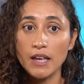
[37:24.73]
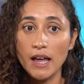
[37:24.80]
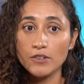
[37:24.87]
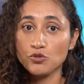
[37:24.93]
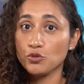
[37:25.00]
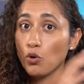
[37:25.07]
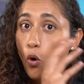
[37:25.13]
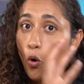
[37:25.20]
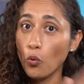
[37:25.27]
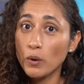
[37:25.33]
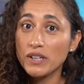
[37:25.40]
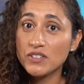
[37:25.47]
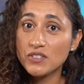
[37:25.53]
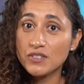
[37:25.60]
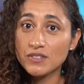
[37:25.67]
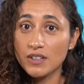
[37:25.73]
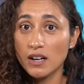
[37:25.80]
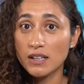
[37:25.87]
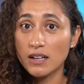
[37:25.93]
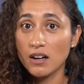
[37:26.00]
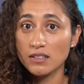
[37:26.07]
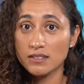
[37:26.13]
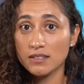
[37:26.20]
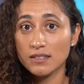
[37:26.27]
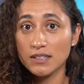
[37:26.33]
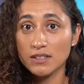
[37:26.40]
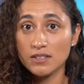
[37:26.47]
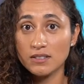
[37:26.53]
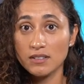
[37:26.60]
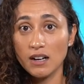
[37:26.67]
and you're always stuck,
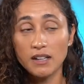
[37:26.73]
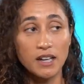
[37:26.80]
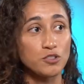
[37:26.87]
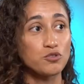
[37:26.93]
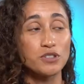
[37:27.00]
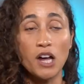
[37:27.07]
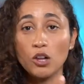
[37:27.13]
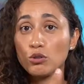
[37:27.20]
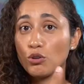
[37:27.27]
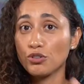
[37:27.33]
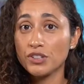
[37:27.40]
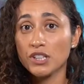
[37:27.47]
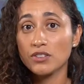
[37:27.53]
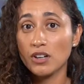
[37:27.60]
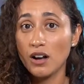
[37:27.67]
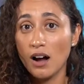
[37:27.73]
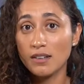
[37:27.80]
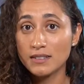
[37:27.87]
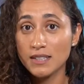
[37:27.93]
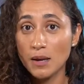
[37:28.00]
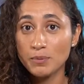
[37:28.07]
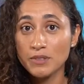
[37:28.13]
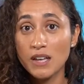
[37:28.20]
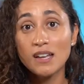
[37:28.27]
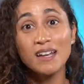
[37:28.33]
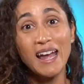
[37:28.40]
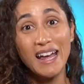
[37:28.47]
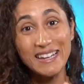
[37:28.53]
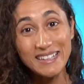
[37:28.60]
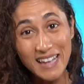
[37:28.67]
constantly stuck, and you're not learning the concepts,
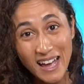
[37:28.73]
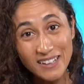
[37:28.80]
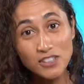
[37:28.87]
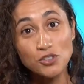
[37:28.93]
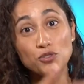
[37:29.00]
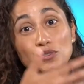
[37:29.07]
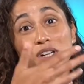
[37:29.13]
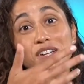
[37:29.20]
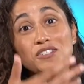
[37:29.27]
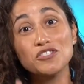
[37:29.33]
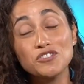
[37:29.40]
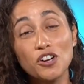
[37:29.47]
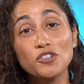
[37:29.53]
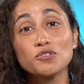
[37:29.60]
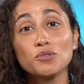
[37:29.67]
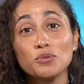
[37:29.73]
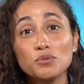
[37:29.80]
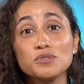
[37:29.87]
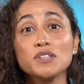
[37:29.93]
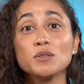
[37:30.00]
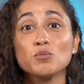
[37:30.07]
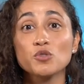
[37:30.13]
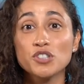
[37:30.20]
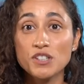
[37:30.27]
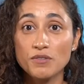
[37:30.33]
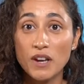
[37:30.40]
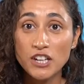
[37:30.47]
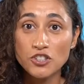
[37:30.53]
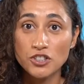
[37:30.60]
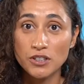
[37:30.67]
again, you're gonna start losing
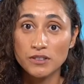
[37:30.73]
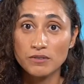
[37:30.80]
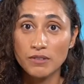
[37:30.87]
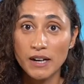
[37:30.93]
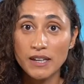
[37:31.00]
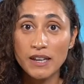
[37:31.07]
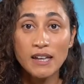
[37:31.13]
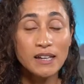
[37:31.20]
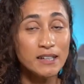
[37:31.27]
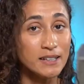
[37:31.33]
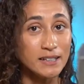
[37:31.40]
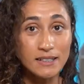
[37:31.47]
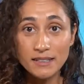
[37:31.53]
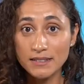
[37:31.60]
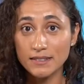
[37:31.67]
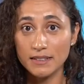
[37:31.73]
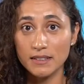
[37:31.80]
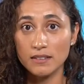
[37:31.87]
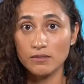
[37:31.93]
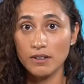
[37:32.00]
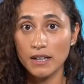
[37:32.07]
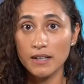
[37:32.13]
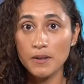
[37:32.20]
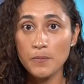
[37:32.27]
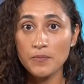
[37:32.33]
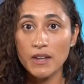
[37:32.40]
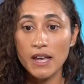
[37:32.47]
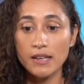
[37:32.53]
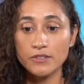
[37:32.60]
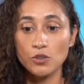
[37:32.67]
motivation, right? Easy, right?
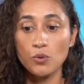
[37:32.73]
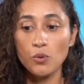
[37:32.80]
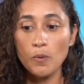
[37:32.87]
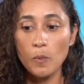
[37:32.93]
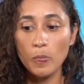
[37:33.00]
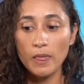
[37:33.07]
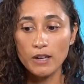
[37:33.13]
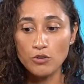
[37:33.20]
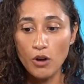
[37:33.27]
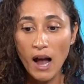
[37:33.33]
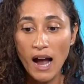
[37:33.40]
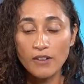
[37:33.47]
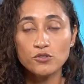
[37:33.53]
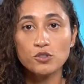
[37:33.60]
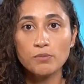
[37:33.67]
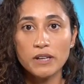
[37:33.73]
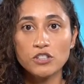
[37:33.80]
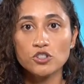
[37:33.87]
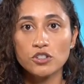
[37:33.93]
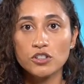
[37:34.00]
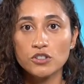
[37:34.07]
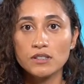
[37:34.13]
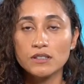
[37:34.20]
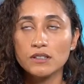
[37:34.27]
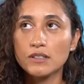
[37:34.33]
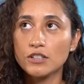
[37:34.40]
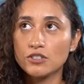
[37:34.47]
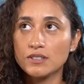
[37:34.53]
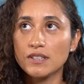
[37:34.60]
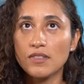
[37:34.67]
So you have to make sure, because
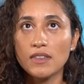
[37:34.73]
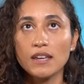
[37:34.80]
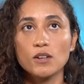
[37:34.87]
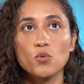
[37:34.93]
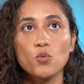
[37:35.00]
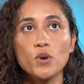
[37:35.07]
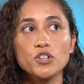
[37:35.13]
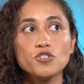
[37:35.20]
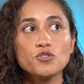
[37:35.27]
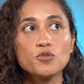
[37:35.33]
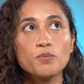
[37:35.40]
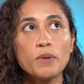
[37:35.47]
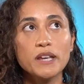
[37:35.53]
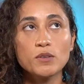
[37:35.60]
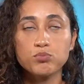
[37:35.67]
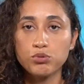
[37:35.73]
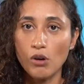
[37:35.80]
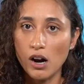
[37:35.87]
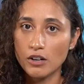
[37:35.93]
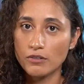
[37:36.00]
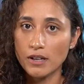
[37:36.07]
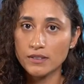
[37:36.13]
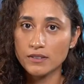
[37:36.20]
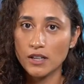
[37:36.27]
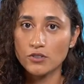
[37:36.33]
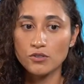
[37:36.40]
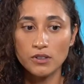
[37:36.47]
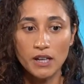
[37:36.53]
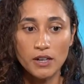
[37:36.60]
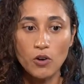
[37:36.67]
here's the thing, when you make progress
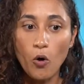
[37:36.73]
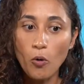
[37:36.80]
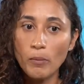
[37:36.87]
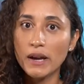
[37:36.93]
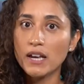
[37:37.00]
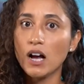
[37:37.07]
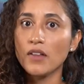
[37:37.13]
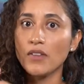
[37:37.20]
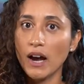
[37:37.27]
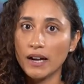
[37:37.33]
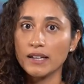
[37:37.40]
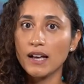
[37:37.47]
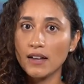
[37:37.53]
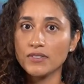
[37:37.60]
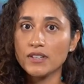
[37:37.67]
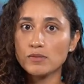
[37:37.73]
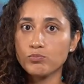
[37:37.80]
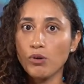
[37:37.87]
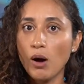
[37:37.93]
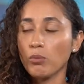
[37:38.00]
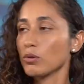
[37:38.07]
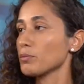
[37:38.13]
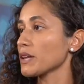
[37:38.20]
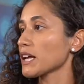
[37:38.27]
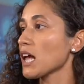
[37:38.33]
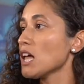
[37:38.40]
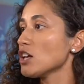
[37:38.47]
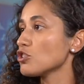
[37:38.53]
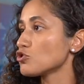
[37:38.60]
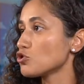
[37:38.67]
and you're like, oh my God, I got this problem. Like
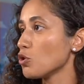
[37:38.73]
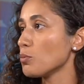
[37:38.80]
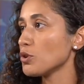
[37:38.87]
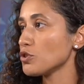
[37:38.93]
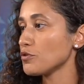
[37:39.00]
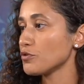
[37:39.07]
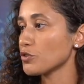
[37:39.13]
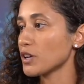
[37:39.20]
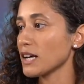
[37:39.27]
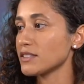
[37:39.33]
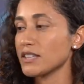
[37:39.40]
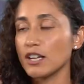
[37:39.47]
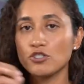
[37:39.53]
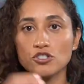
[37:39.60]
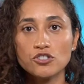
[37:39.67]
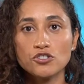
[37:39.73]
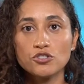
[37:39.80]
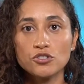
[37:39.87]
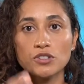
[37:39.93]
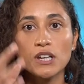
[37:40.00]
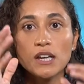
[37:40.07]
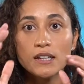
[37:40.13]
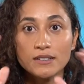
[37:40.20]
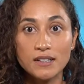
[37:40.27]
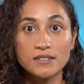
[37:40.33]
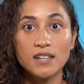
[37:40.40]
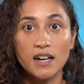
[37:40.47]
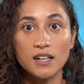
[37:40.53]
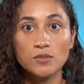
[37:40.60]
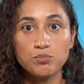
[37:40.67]
so many of you guys understood the
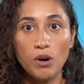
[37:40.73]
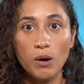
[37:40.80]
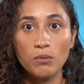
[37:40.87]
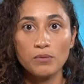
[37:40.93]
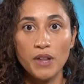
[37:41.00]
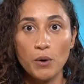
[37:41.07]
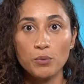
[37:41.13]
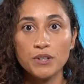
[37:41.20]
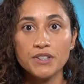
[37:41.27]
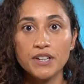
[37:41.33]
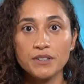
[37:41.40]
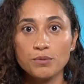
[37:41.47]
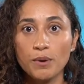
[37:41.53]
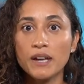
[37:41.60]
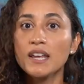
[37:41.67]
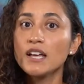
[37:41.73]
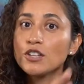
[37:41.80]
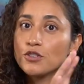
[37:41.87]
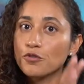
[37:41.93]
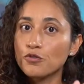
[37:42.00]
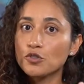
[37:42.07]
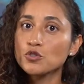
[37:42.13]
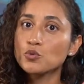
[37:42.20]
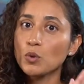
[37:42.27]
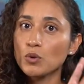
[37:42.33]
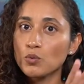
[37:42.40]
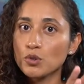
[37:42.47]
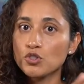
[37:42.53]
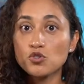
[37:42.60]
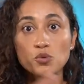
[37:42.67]
second problem that we did, right? The first
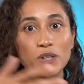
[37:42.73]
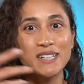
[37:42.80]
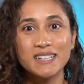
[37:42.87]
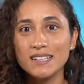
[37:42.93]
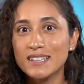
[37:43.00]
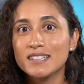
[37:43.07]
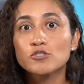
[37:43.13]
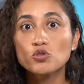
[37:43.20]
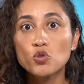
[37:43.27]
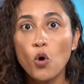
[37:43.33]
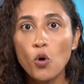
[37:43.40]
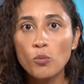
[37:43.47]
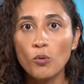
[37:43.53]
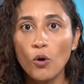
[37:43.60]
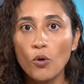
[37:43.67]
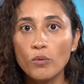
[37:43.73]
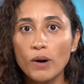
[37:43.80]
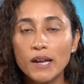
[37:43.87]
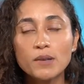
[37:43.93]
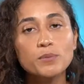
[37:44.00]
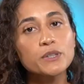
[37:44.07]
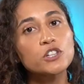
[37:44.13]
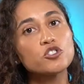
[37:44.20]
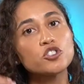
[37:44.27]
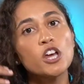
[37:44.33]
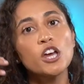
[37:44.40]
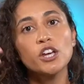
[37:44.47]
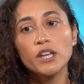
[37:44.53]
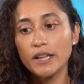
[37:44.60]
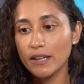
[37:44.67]
one was tricky. It's normal, right? Because
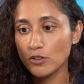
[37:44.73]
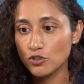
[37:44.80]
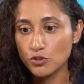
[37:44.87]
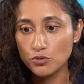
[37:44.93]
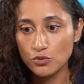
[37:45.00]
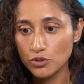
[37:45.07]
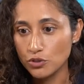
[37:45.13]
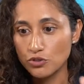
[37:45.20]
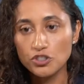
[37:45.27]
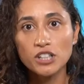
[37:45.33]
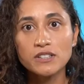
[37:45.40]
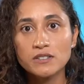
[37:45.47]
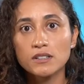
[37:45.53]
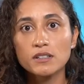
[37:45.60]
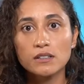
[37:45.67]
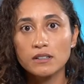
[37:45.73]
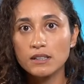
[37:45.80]
you just